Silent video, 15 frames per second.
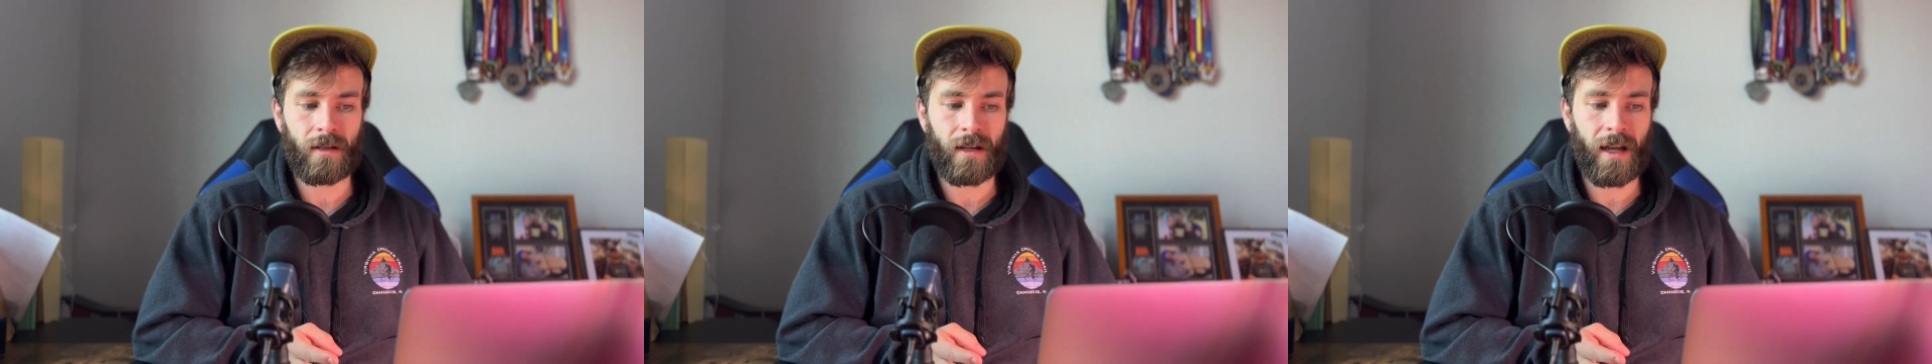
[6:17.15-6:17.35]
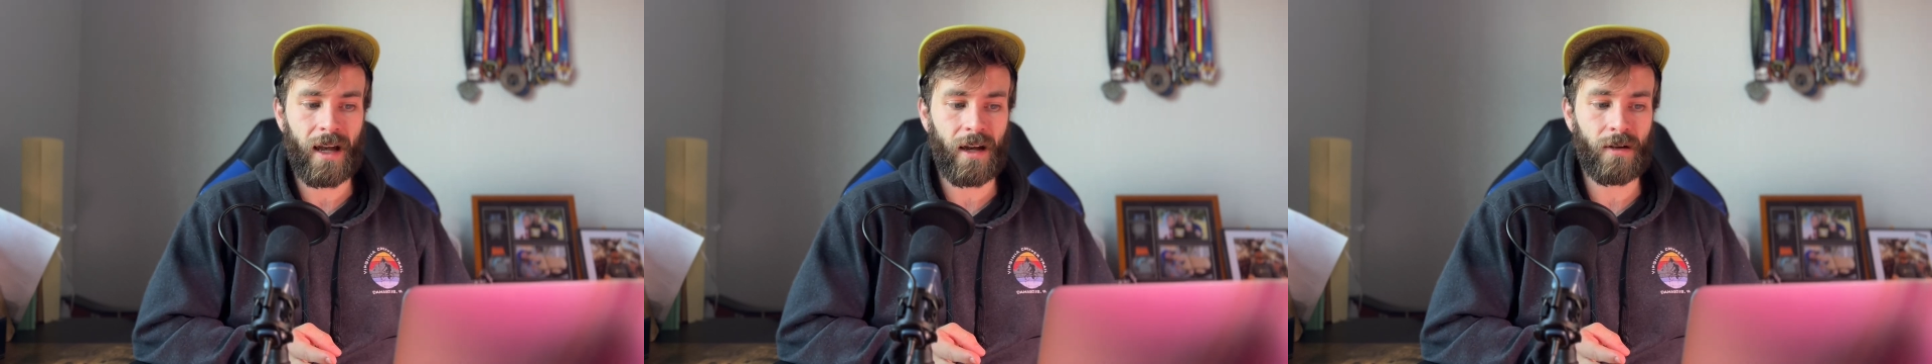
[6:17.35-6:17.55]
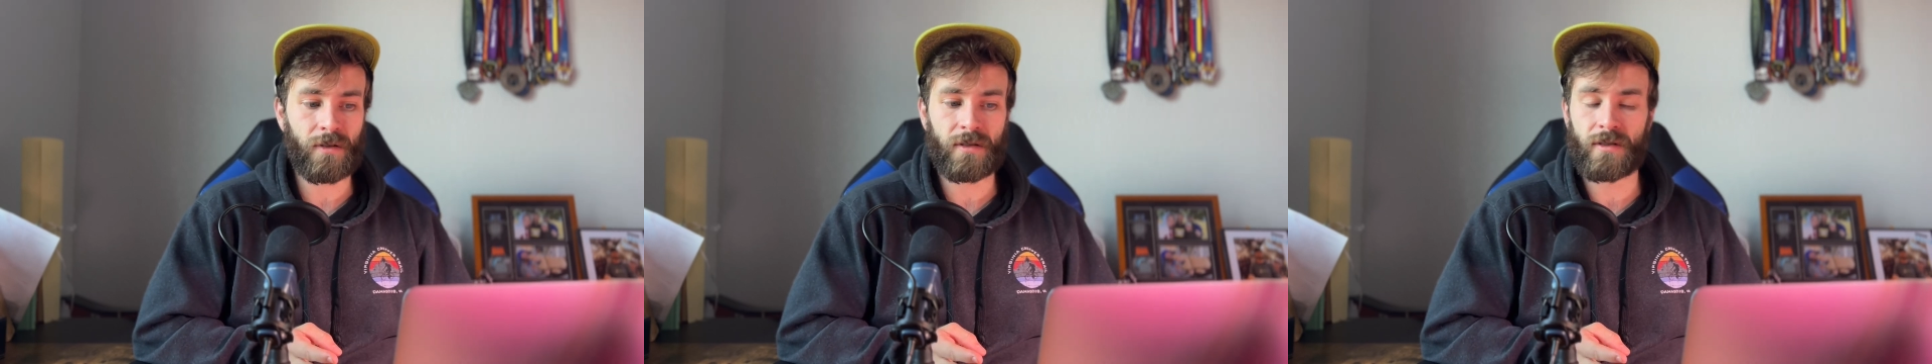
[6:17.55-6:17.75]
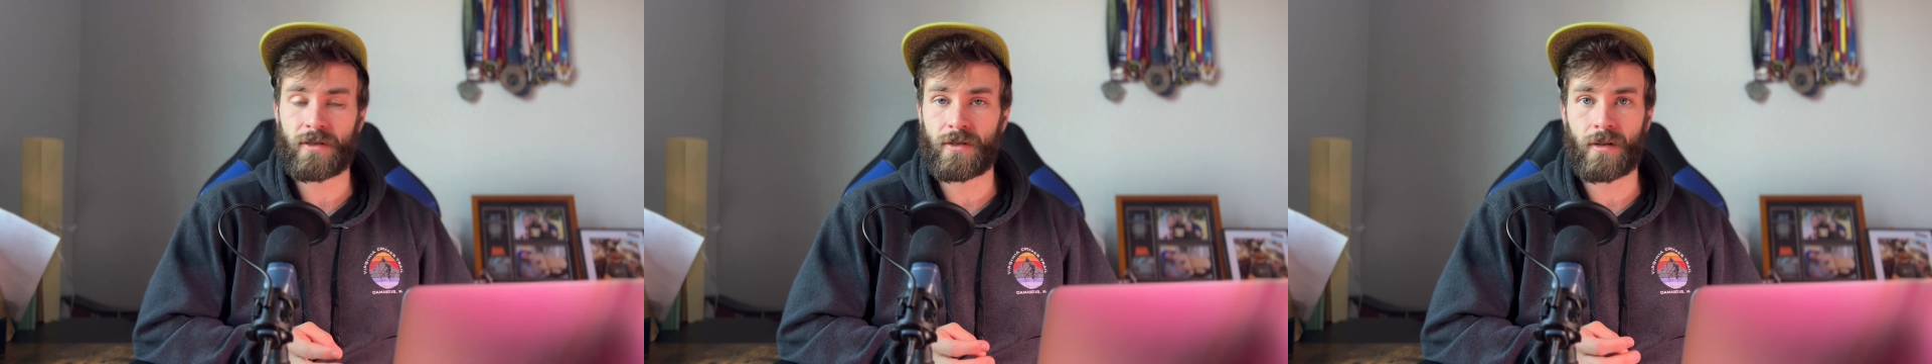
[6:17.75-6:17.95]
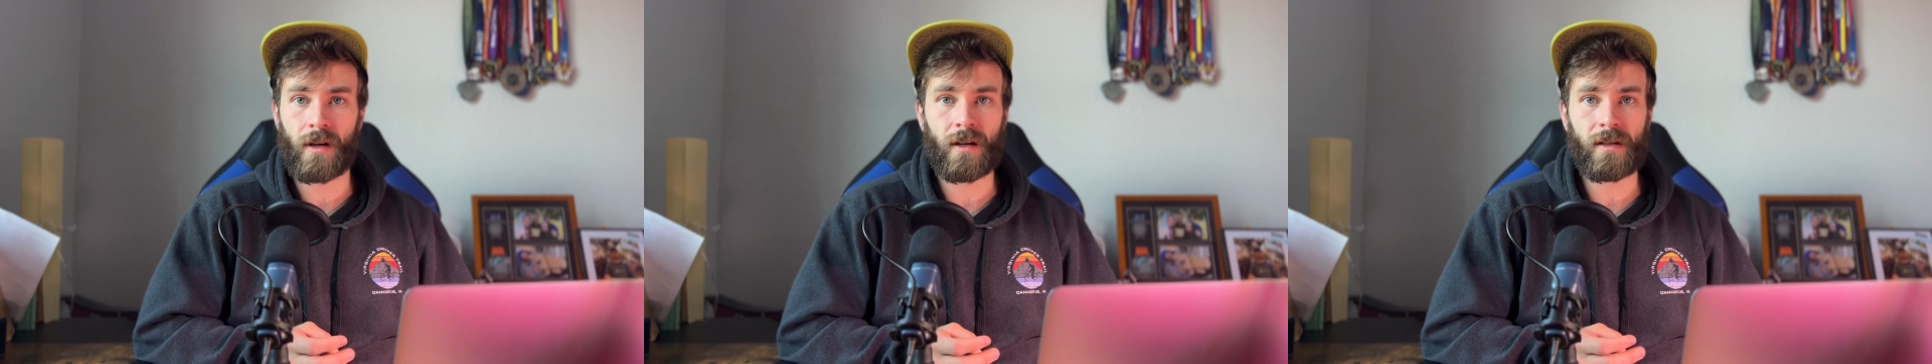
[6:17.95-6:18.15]
how
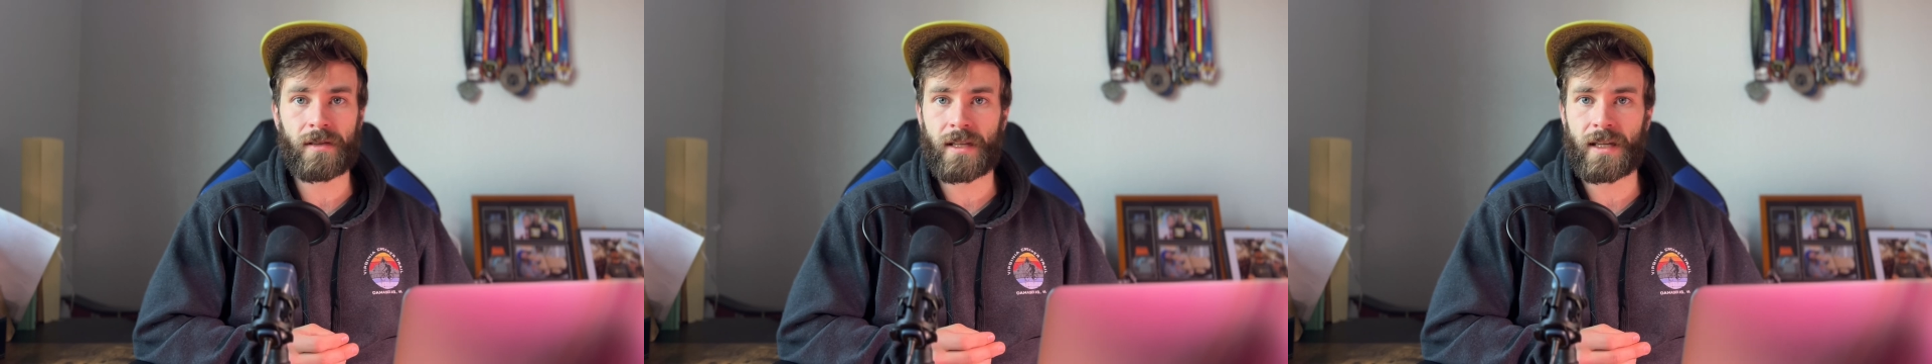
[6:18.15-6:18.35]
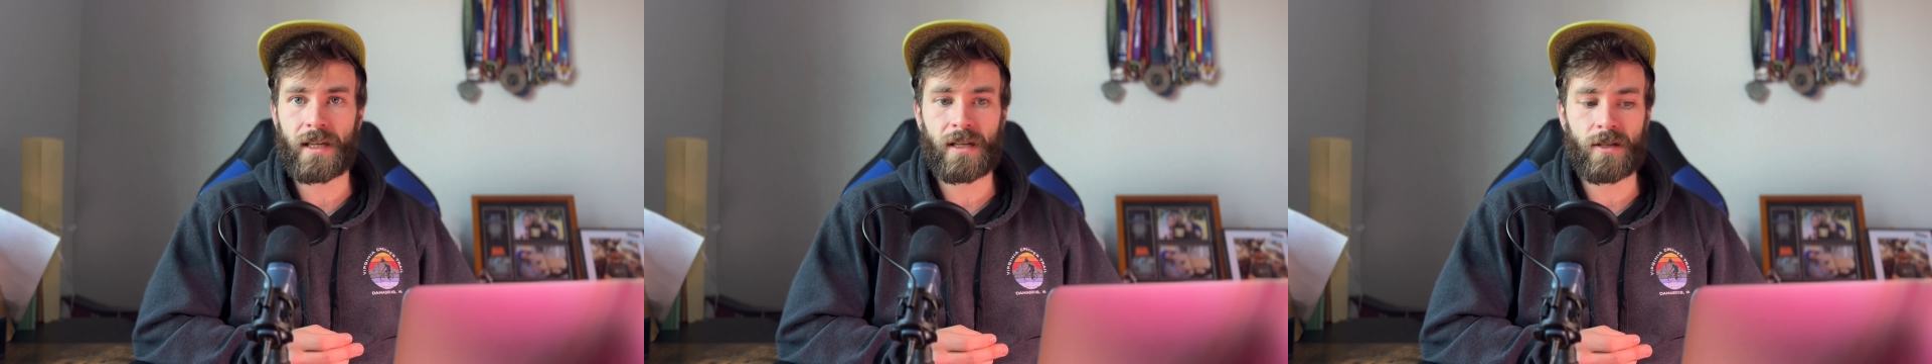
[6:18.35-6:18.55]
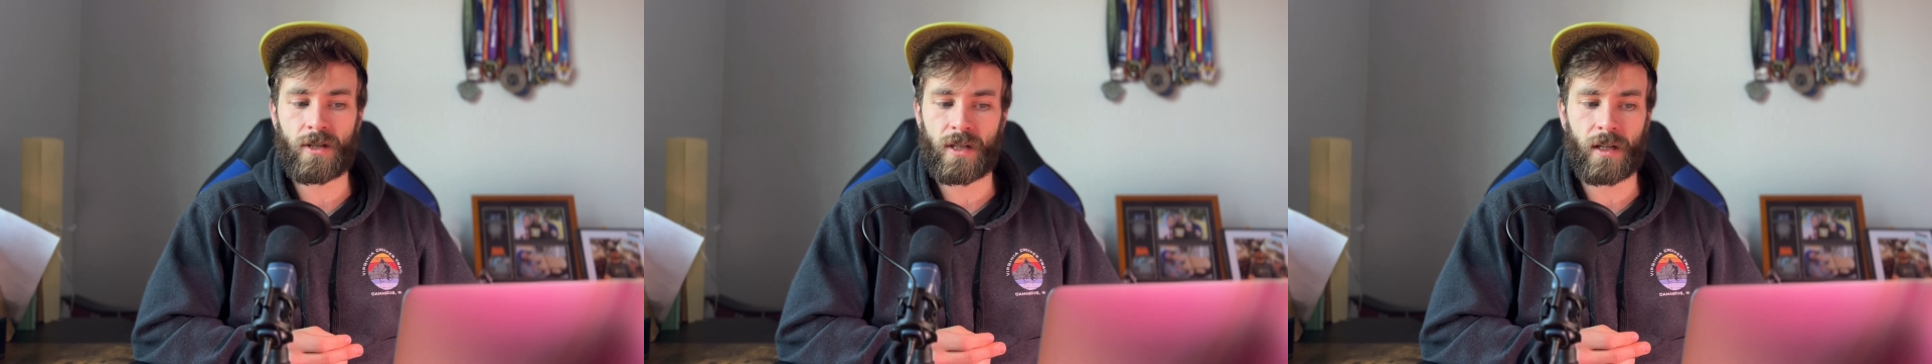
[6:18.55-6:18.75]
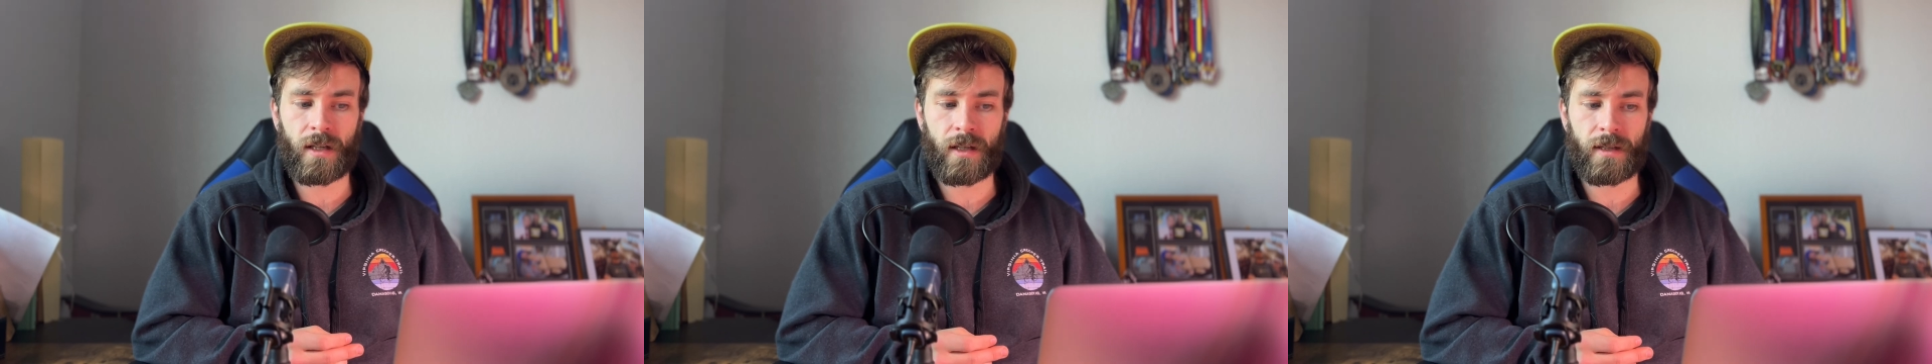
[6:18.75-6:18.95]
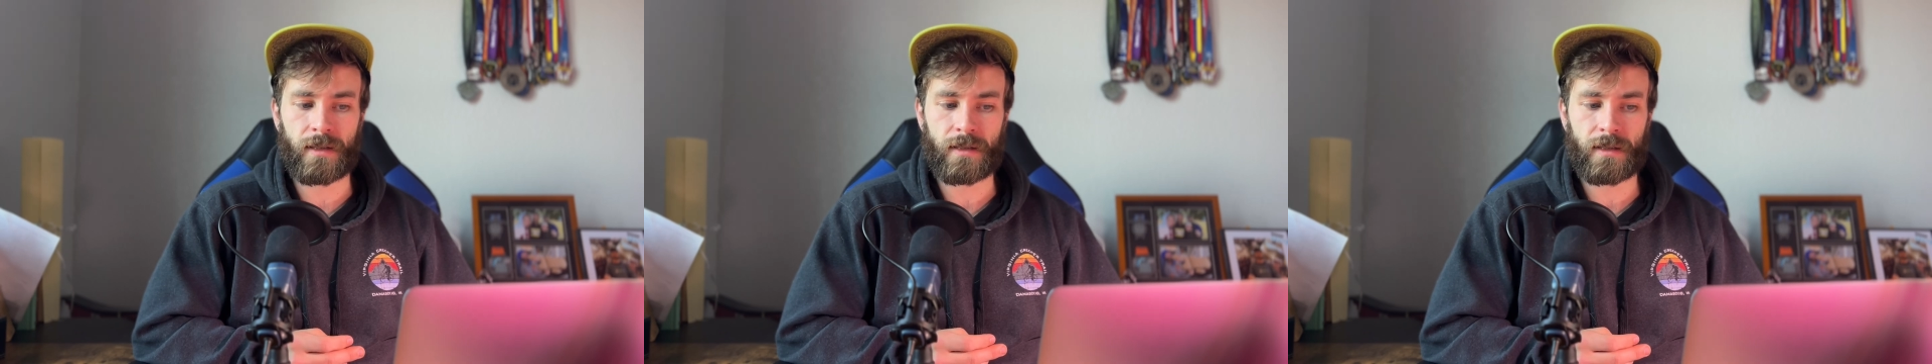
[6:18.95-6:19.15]
strong the engine
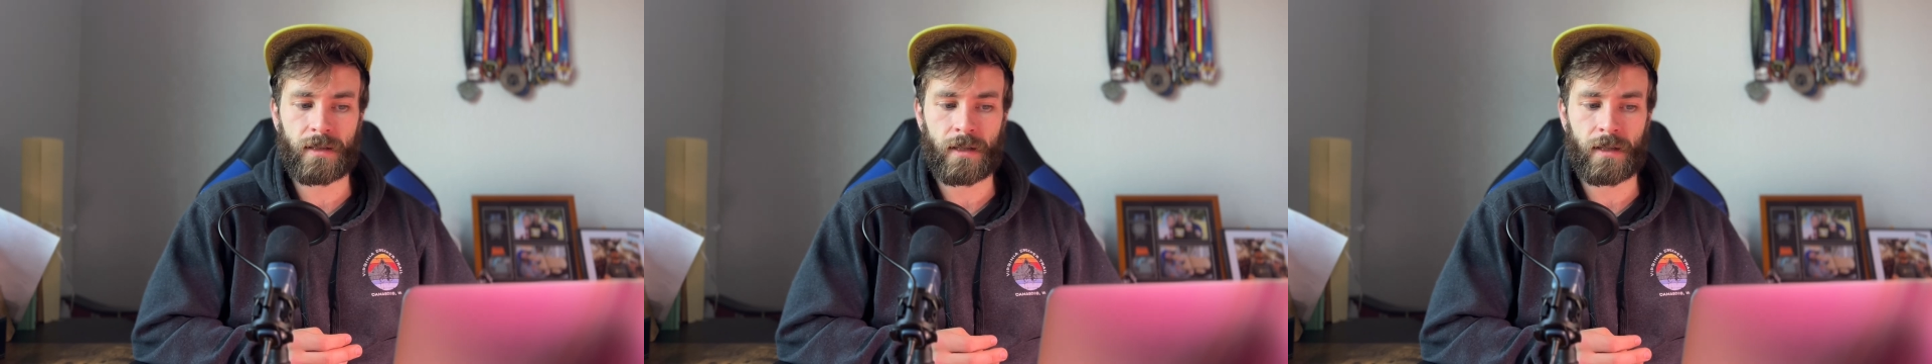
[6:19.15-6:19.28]
is.